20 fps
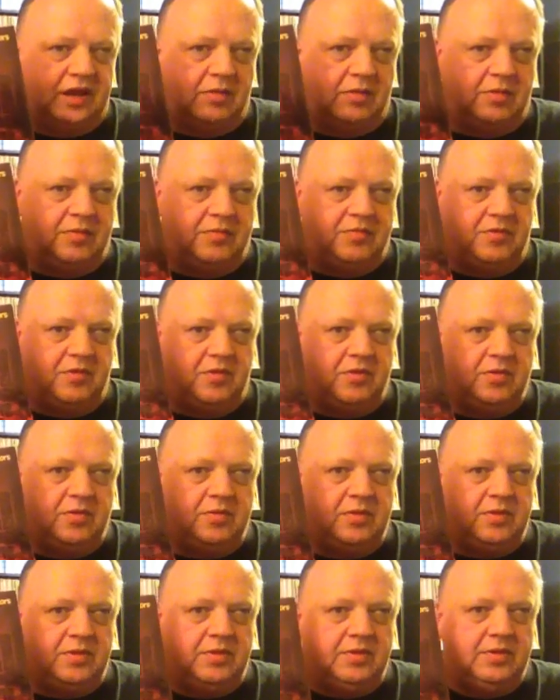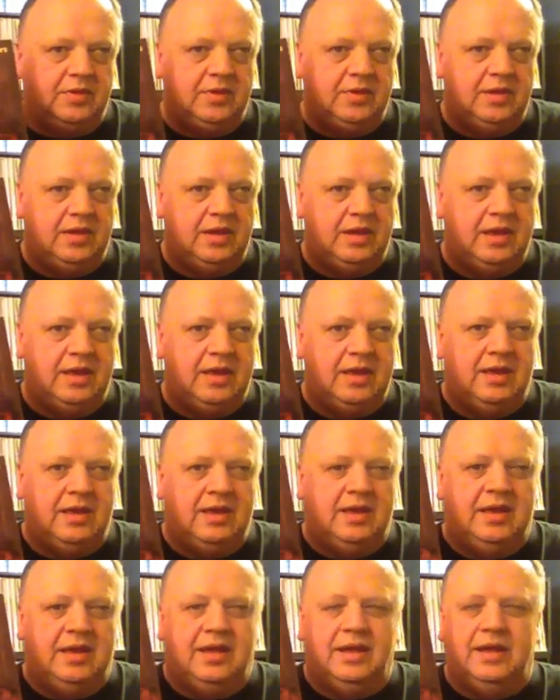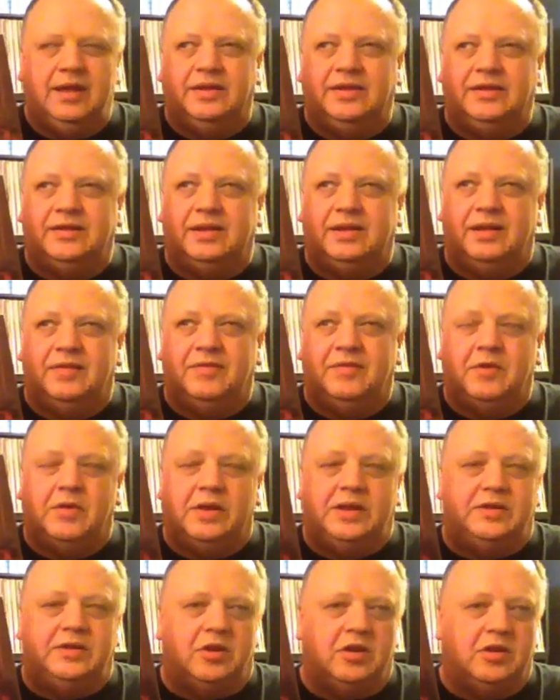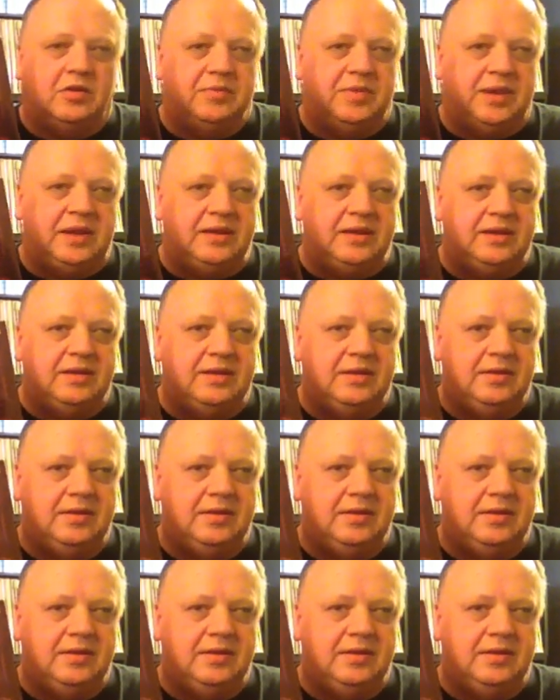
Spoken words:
album for them. It's very downbeat.